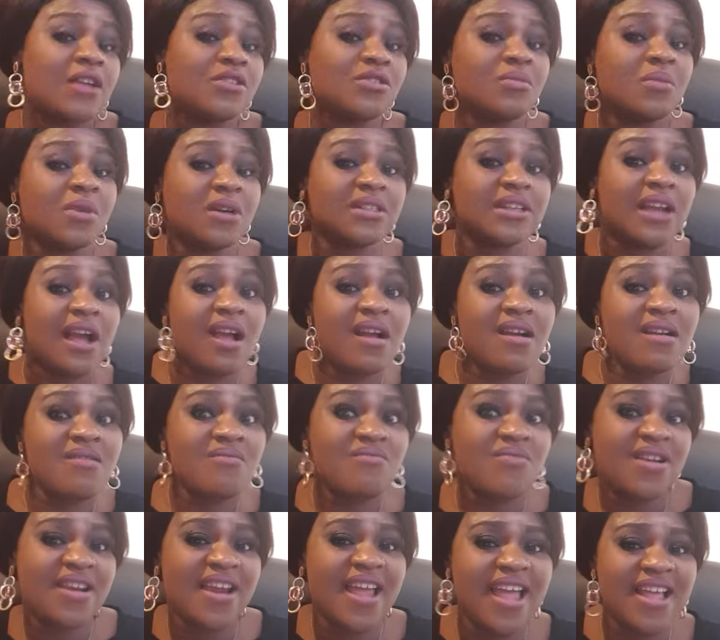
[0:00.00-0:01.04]
you manja,
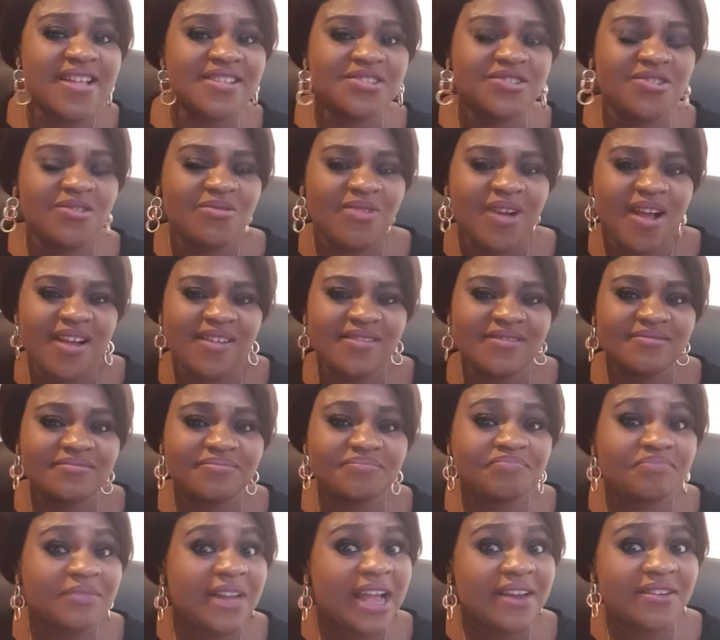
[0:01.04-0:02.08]
but now I do what?
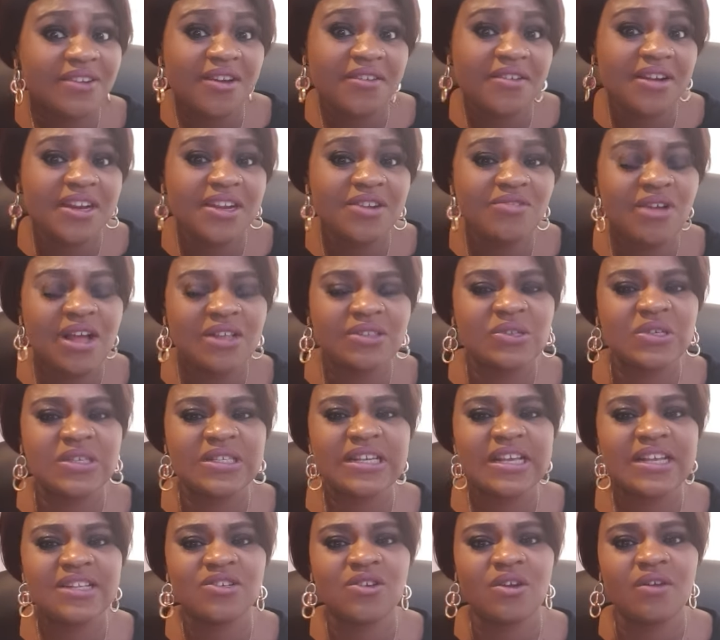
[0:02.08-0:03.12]
I don't really know how to
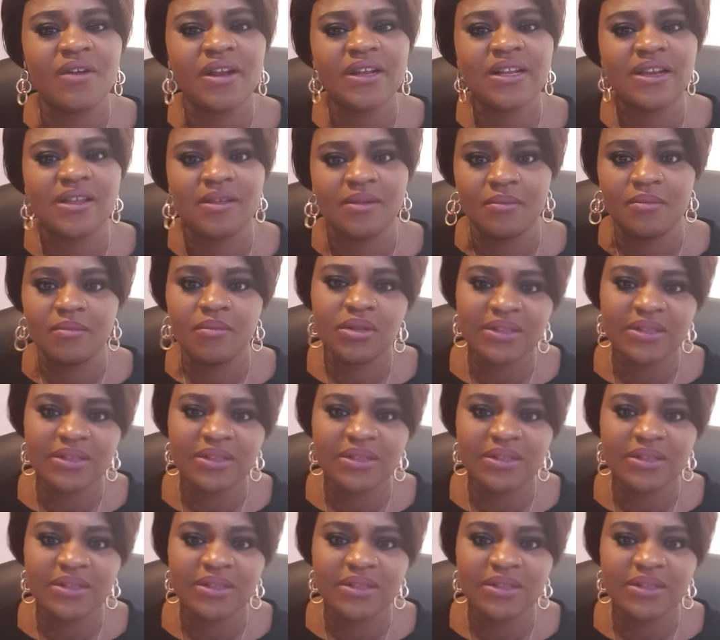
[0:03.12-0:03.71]
say it correctly,